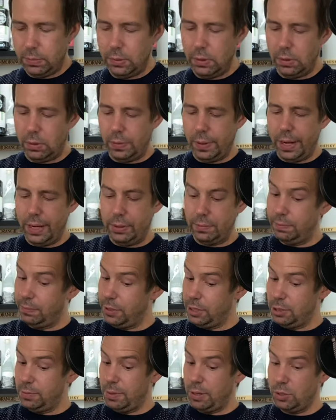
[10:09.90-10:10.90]
All right,
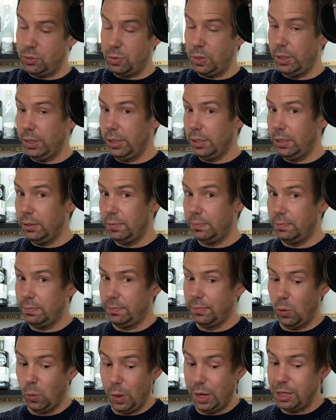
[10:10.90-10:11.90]
smells really good.
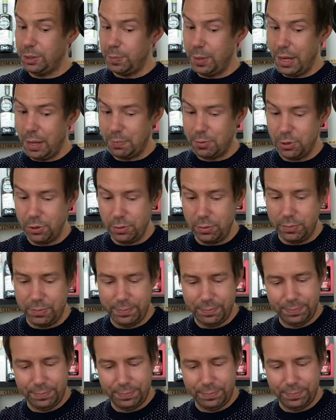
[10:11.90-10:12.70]
Wakes me up too.